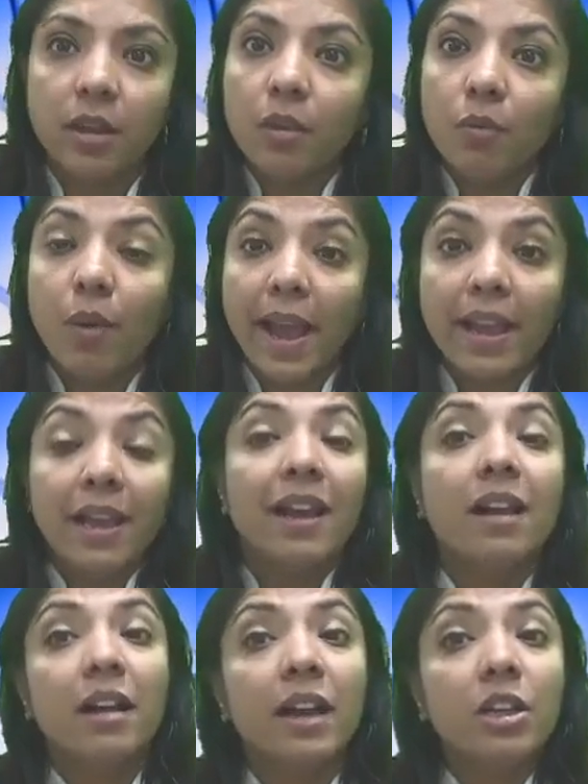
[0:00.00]
Why?
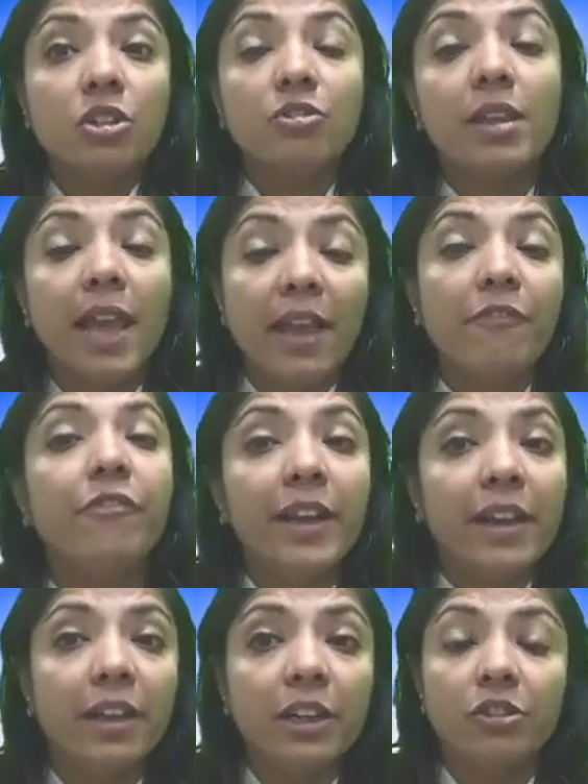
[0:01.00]
Every
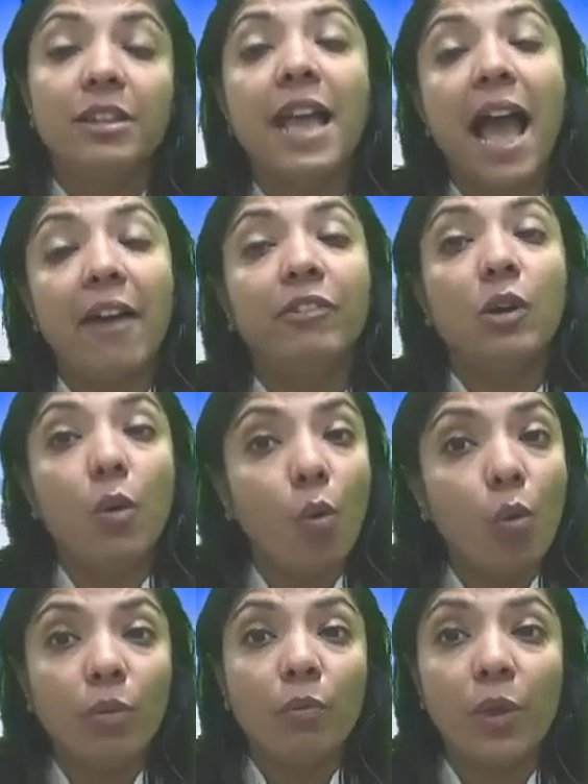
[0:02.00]
country have their
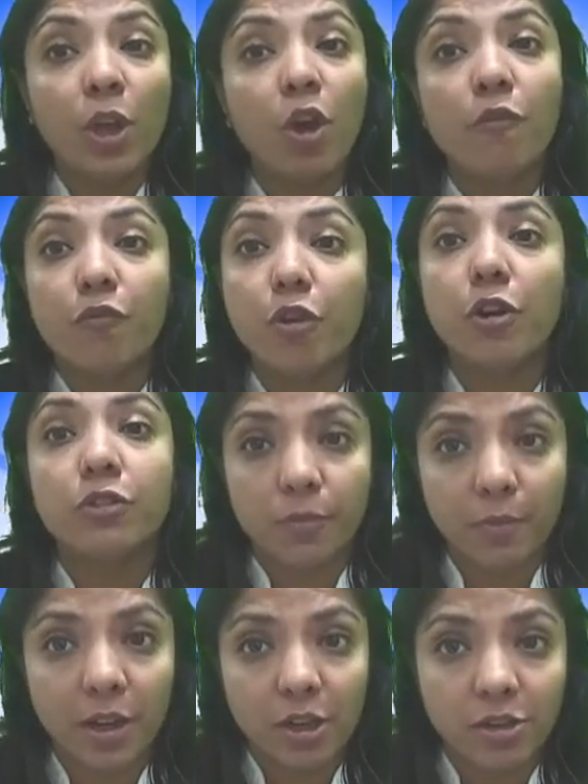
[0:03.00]
own way of cost of
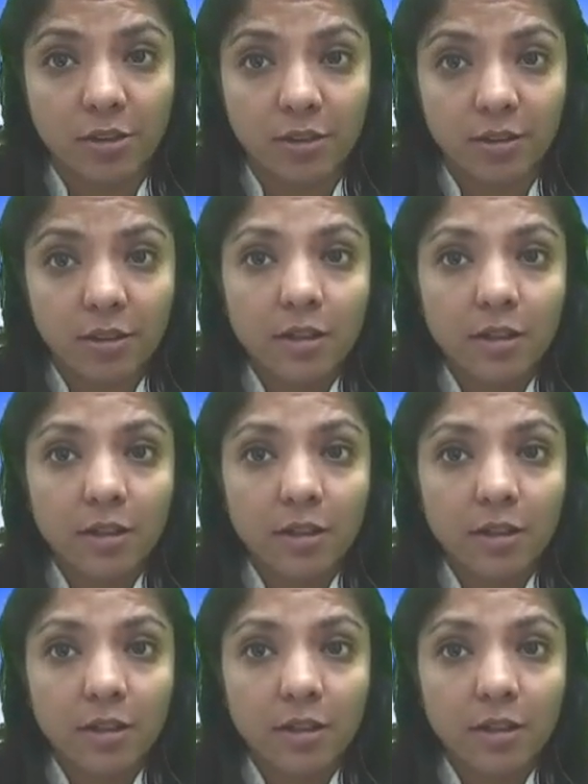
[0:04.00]
production.